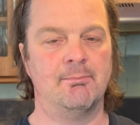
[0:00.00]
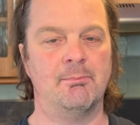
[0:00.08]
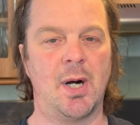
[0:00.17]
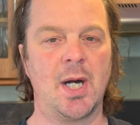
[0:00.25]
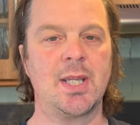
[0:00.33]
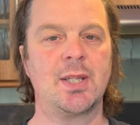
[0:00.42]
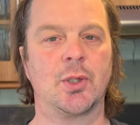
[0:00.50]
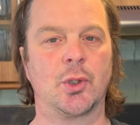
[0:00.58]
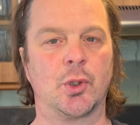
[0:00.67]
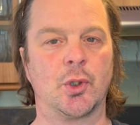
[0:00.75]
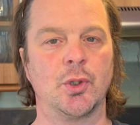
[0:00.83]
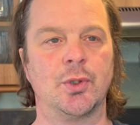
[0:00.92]
My
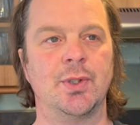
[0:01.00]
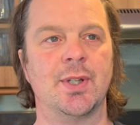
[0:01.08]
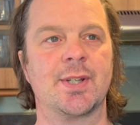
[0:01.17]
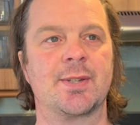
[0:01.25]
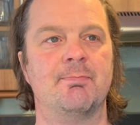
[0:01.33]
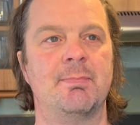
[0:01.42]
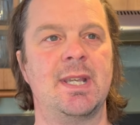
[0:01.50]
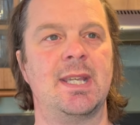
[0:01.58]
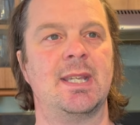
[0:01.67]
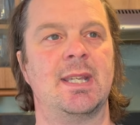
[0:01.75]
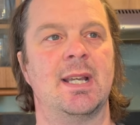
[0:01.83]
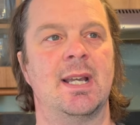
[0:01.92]
goodness
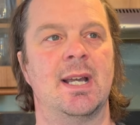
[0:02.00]
me.